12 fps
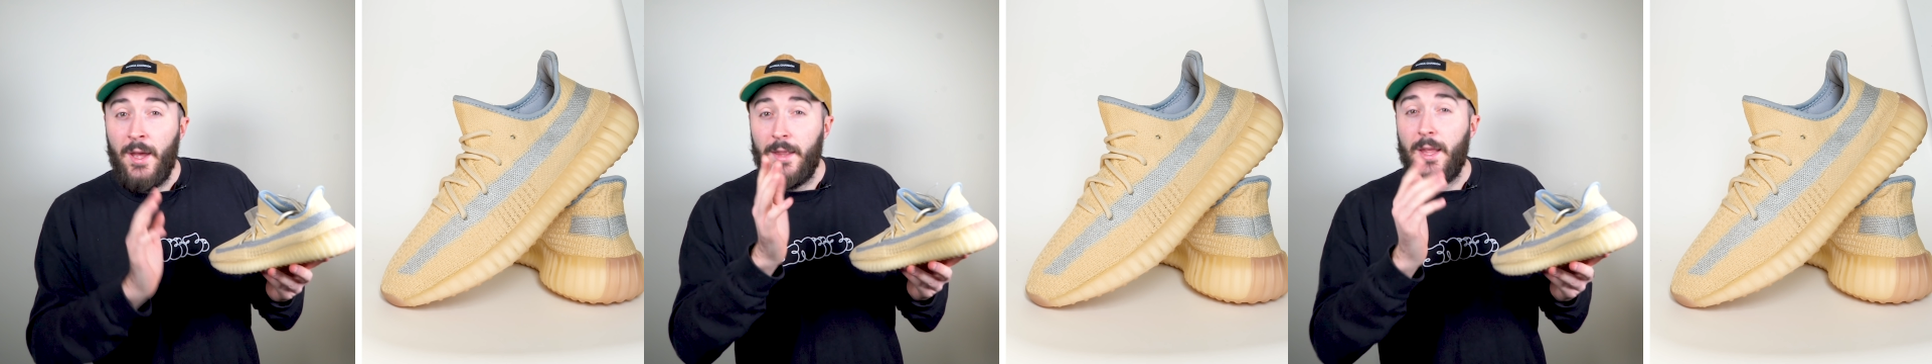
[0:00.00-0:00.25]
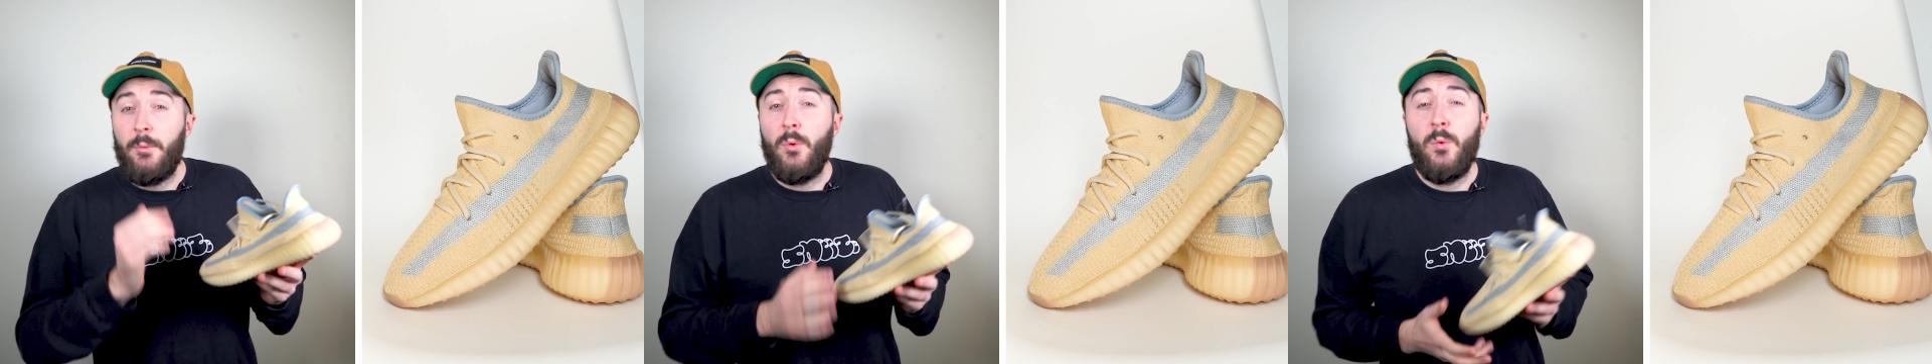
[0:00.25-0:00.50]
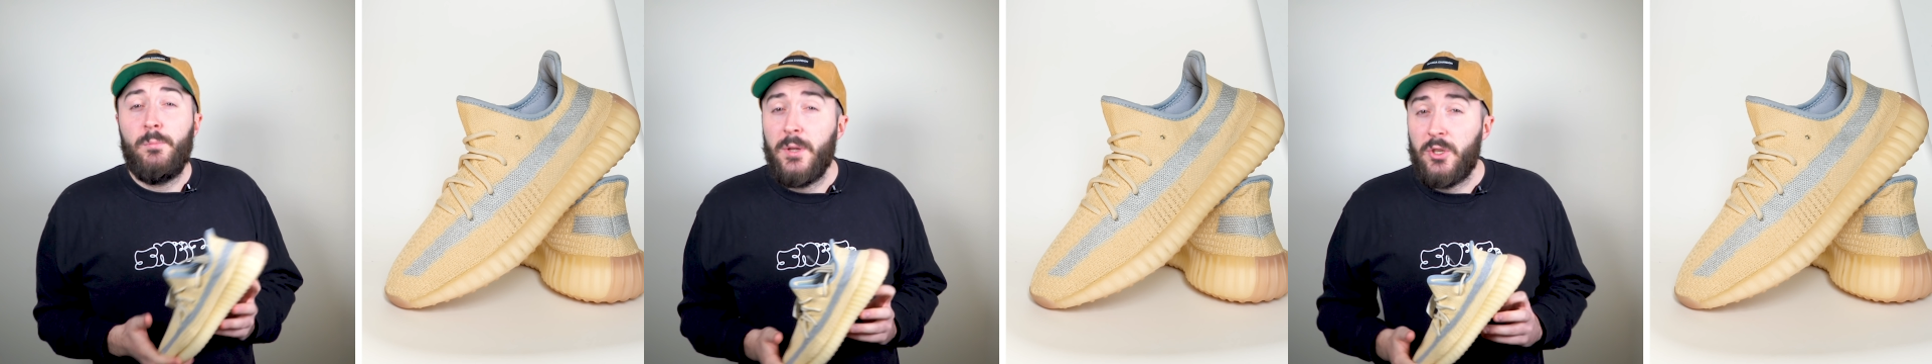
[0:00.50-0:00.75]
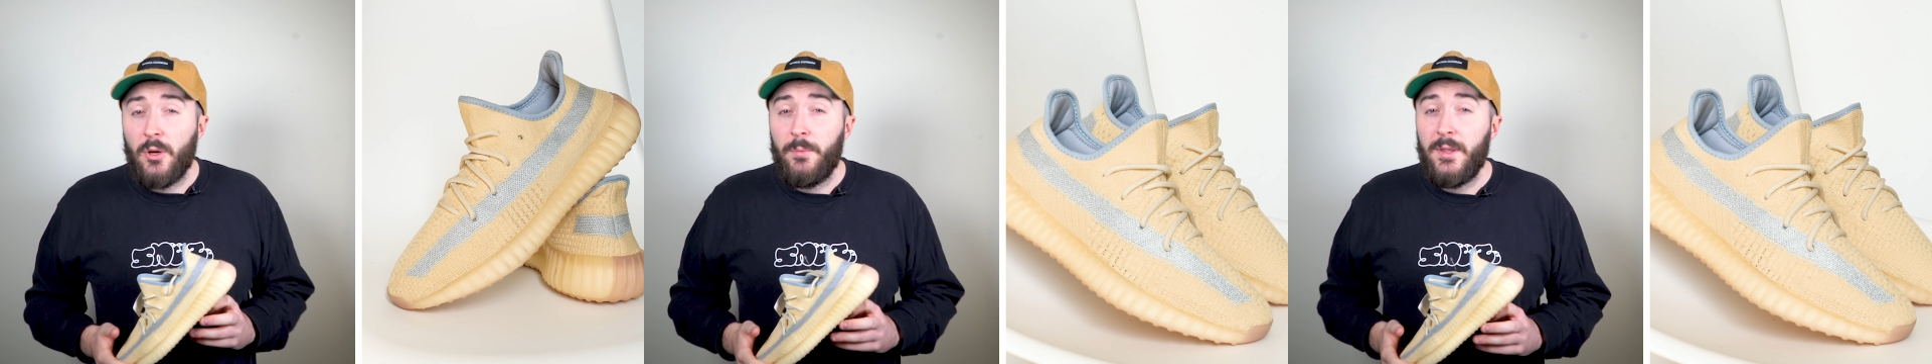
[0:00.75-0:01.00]
and they will be
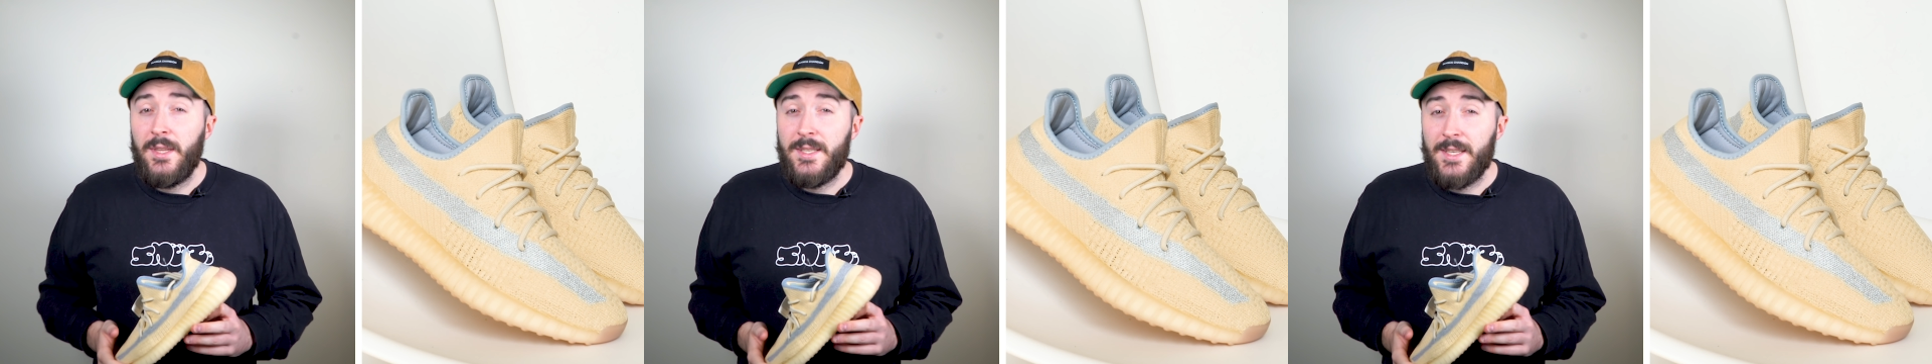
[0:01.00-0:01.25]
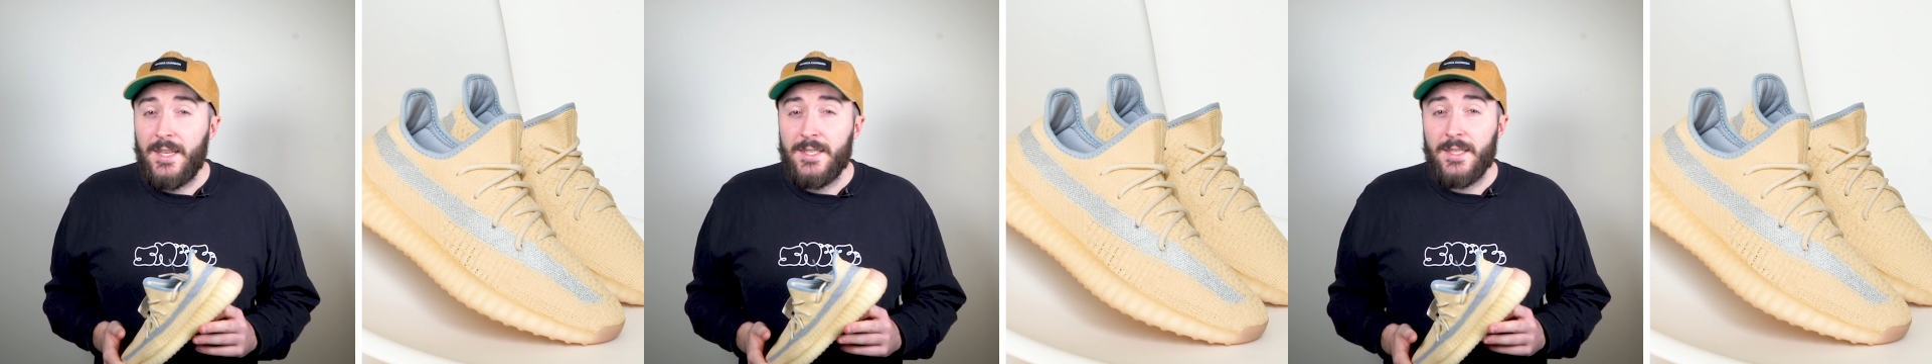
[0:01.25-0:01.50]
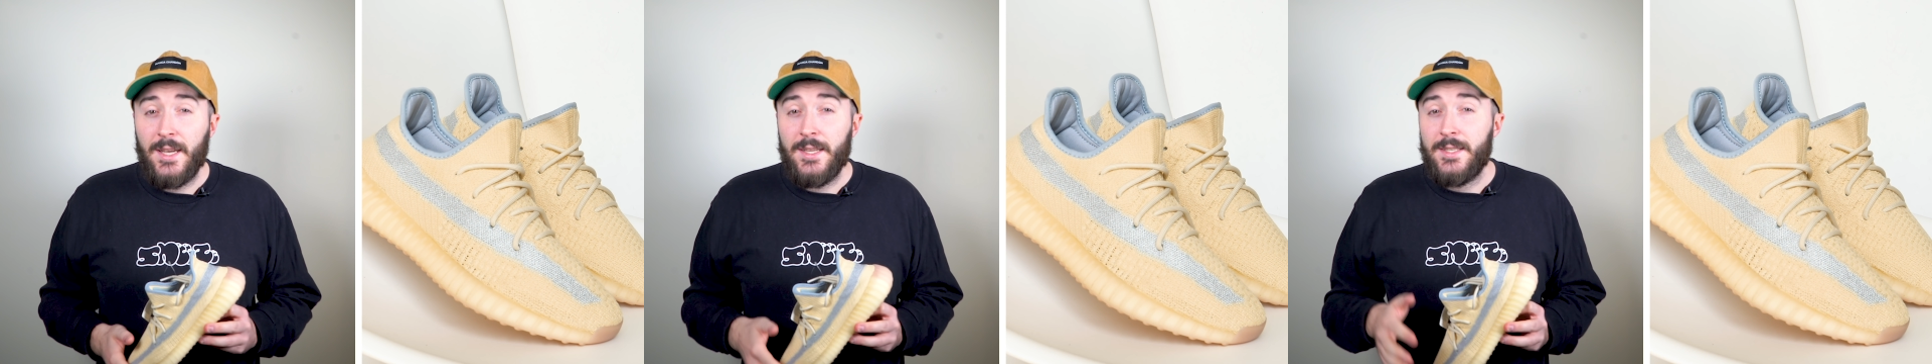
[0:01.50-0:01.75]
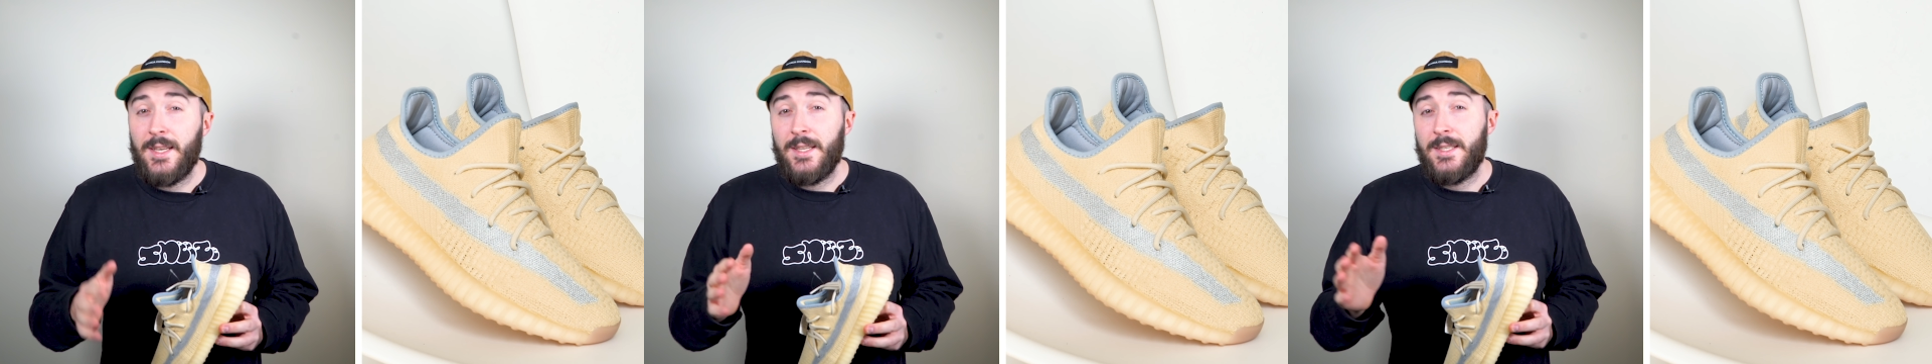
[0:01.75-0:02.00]
dropping this Saturday
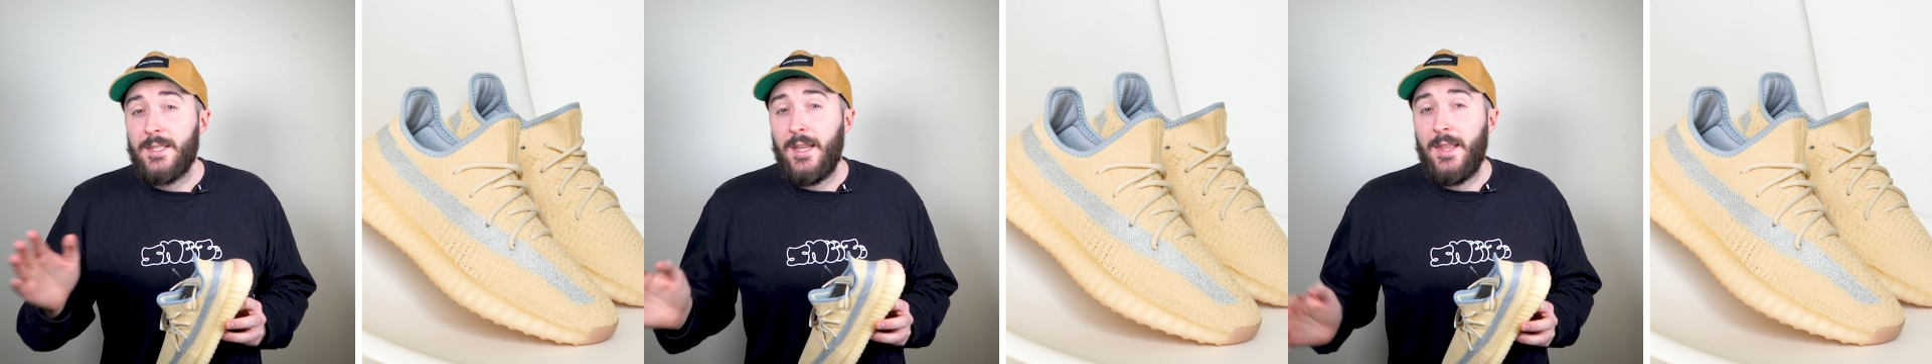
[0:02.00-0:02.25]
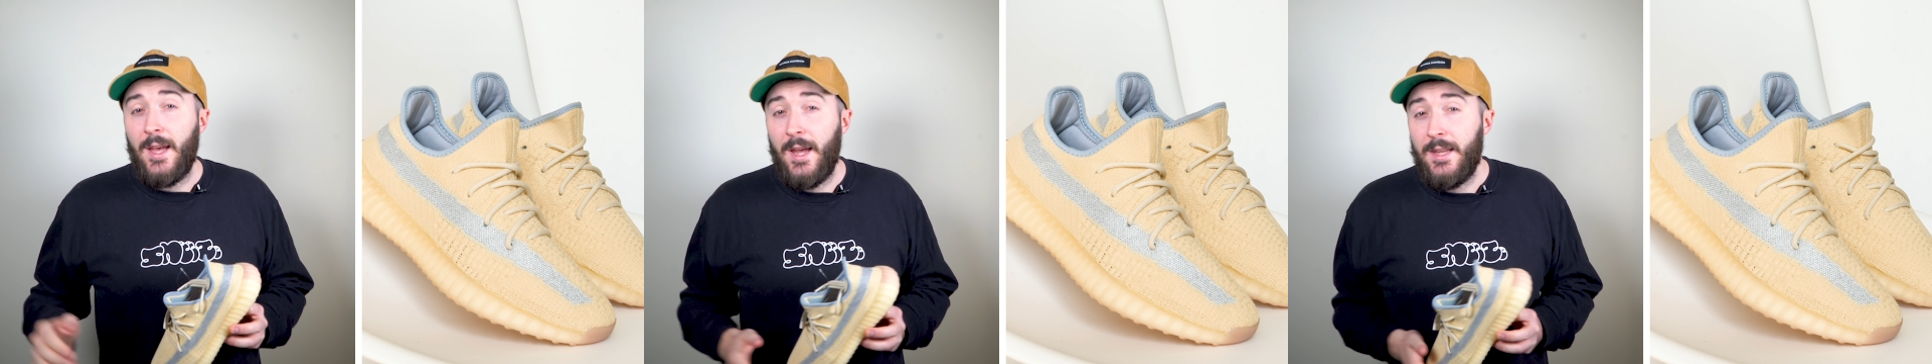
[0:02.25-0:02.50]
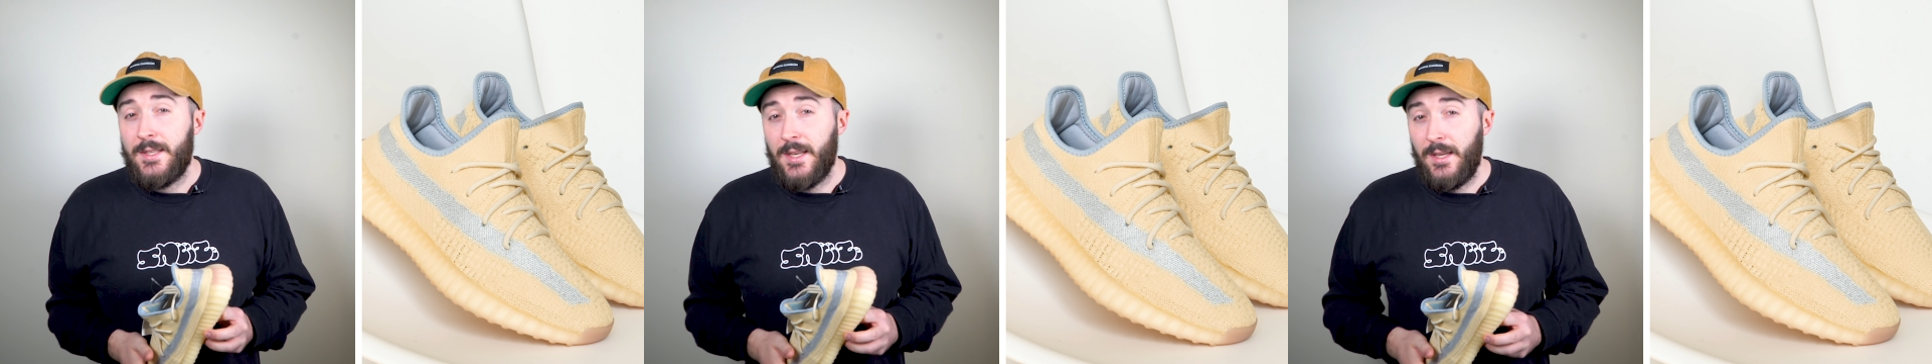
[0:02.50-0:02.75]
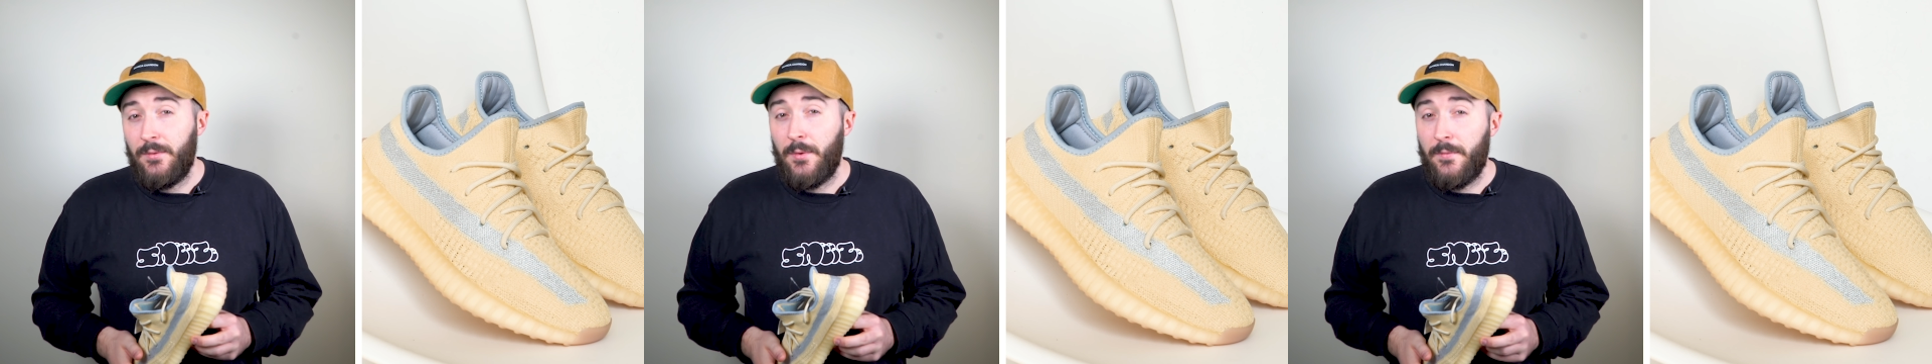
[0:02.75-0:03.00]
the
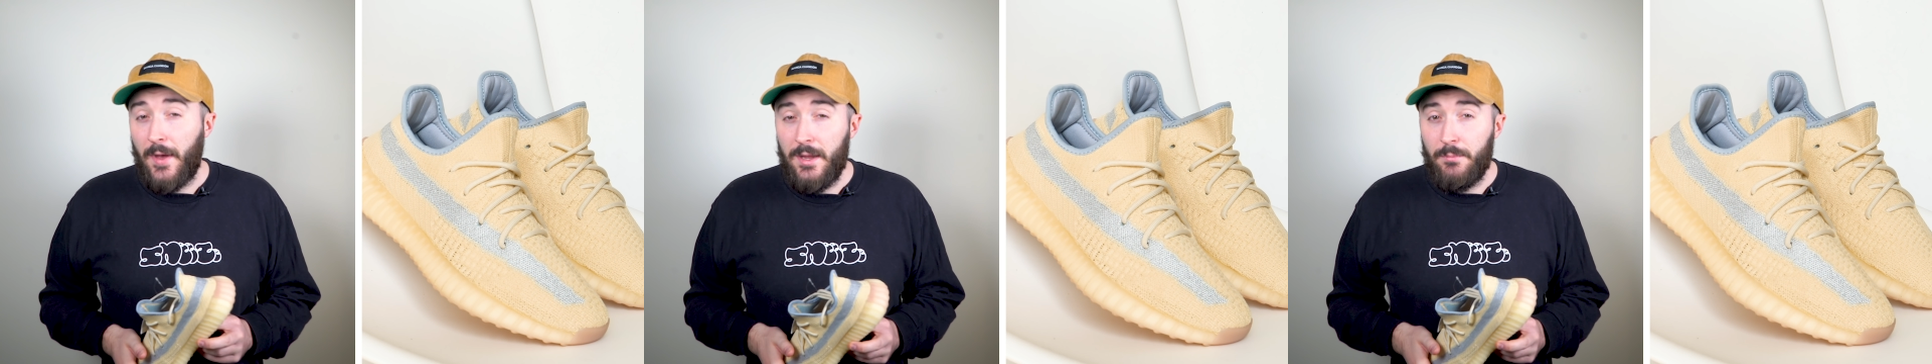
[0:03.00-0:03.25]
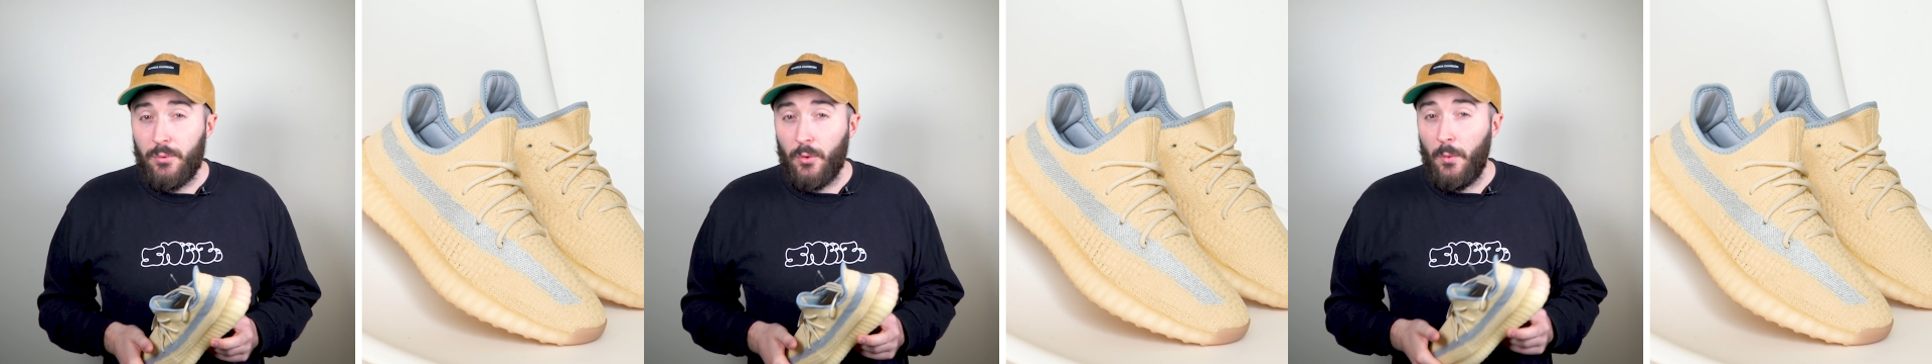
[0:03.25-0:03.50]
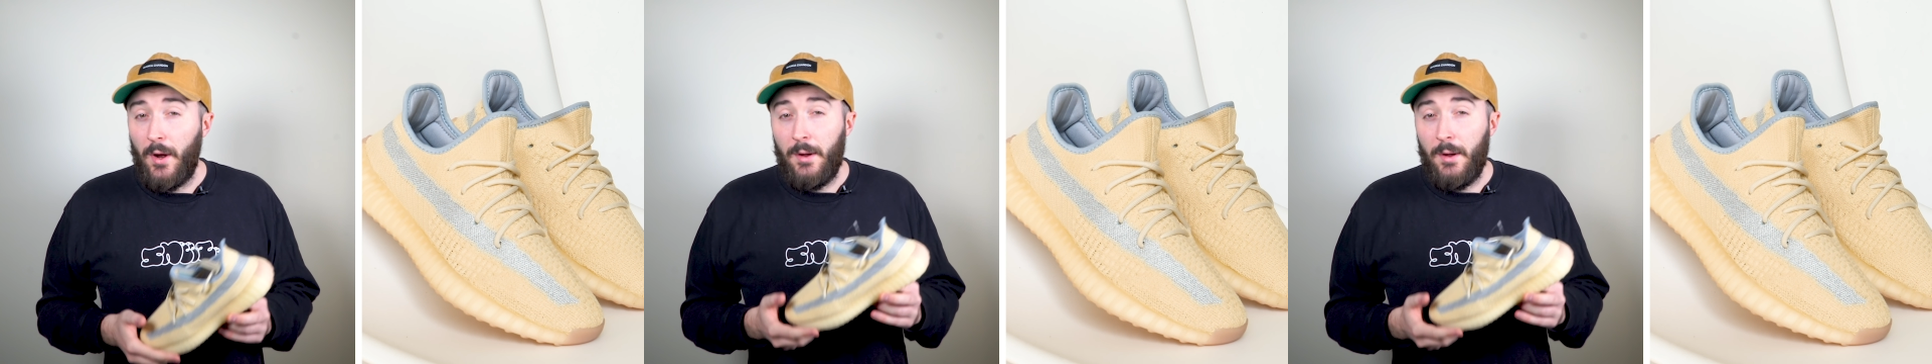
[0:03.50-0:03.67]
18th of April.